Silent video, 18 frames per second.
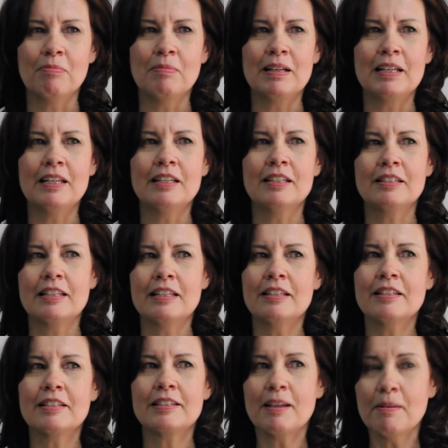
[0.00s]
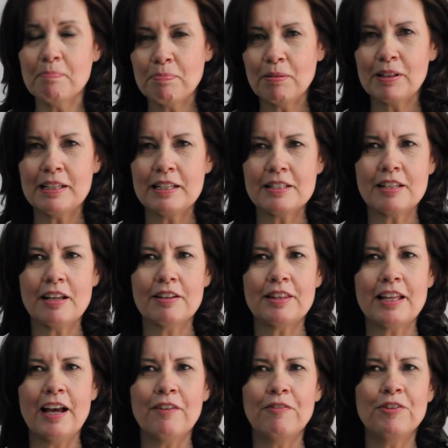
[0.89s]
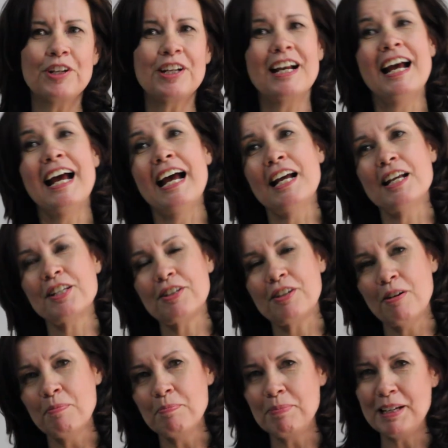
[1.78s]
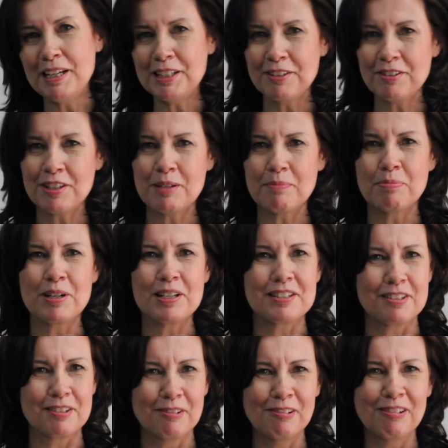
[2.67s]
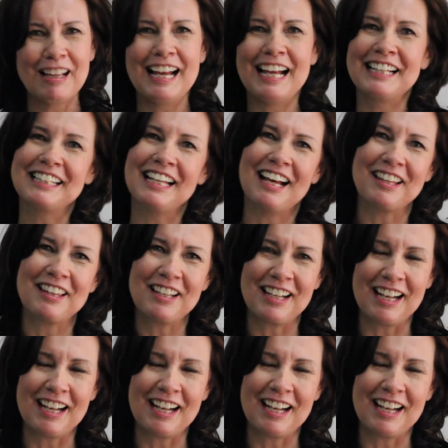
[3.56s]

is simple in South Africa as compared to the Brazil and other